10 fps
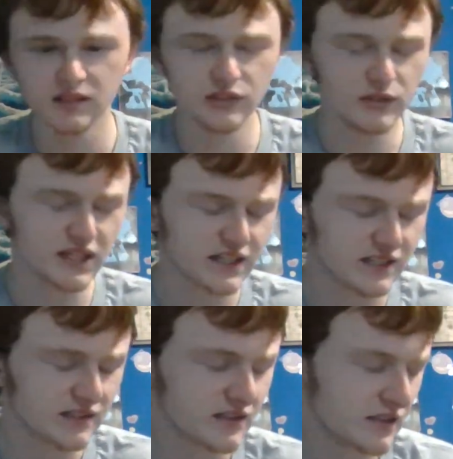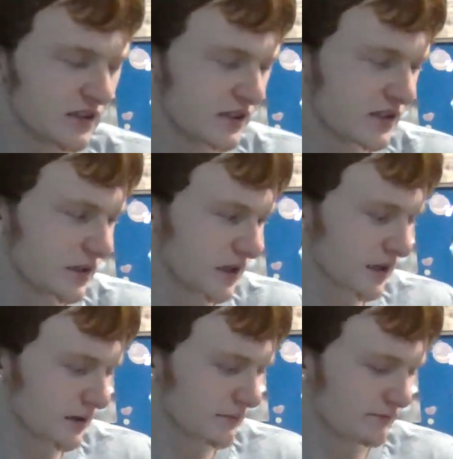You get it?
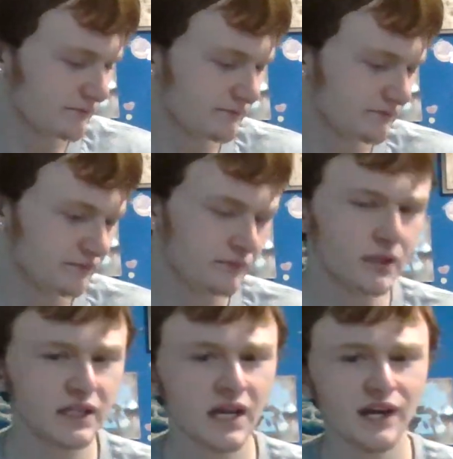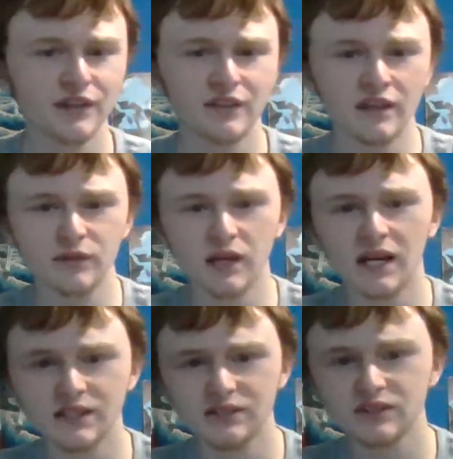But yeah, thank you
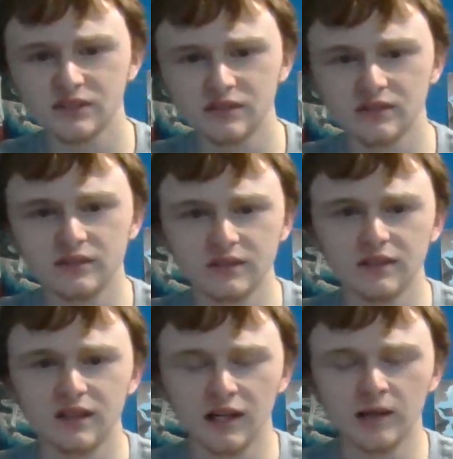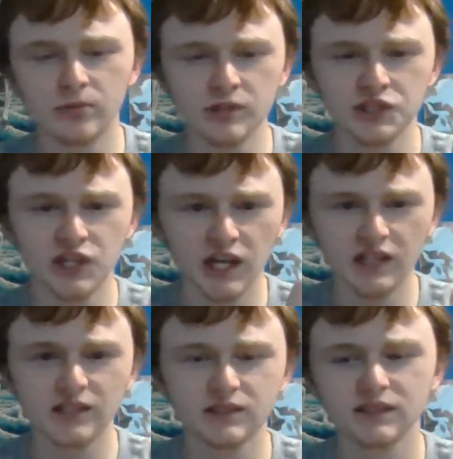guys. I appreciate
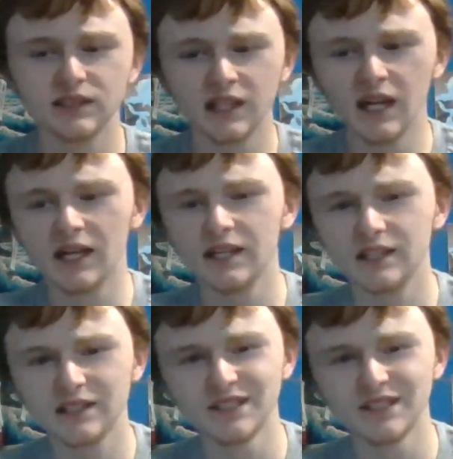it. Yay.